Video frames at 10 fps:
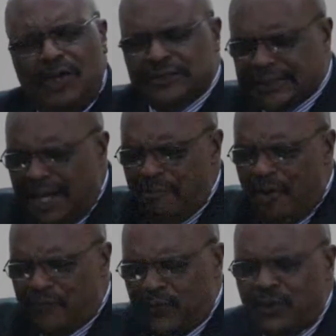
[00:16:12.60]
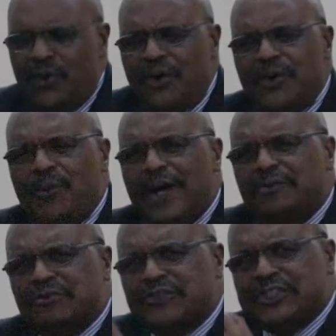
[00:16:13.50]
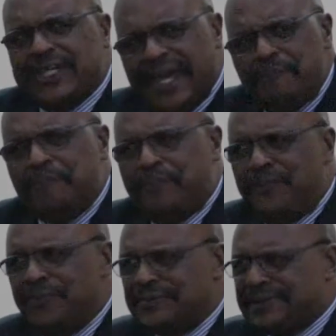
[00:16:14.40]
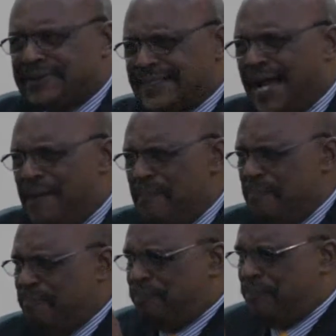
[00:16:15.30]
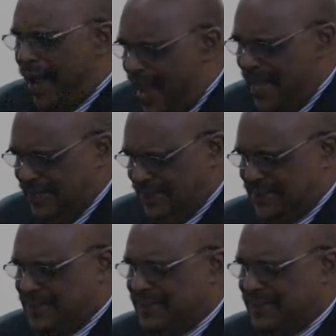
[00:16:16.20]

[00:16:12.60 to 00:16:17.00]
Some of you want to skip some pain.